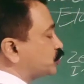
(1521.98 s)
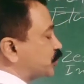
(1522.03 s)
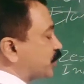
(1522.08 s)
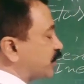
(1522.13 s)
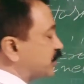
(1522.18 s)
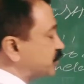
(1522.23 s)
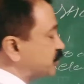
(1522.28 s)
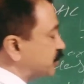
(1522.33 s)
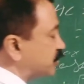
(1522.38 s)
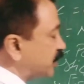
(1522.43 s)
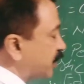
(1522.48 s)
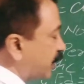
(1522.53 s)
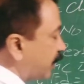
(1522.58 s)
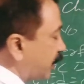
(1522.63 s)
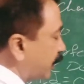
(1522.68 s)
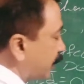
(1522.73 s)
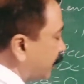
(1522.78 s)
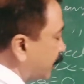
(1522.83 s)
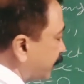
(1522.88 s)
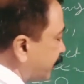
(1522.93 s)
change in
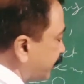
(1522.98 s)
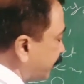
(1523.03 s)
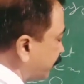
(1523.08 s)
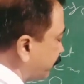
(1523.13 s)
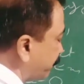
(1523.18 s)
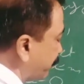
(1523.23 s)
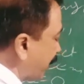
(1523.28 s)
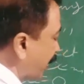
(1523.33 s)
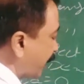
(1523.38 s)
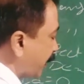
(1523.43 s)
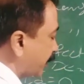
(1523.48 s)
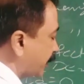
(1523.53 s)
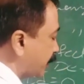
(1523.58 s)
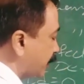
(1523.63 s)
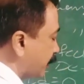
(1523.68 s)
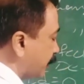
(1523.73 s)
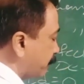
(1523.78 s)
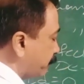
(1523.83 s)
the demand.